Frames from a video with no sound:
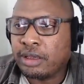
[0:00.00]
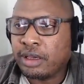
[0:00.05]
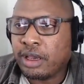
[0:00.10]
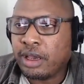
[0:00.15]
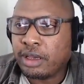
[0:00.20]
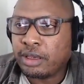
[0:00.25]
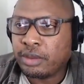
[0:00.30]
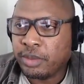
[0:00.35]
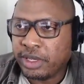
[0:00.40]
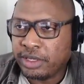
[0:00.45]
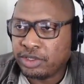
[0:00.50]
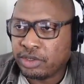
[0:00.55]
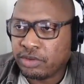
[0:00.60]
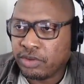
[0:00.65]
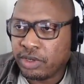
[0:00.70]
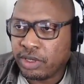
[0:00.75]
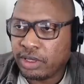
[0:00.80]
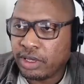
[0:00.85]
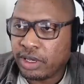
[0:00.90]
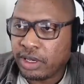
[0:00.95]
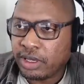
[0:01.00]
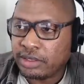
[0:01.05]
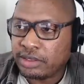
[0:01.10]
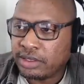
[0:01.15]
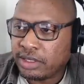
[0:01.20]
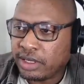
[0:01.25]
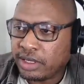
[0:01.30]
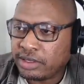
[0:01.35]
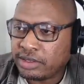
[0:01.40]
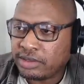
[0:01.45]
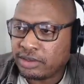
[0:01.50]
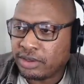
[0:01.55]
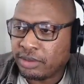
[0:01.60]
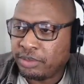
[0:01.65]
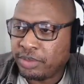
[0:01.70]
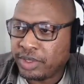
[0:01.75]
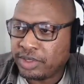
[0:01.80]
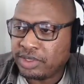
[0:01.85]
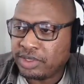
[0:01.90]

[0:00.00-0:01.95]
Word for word: cock measuring contests or kissing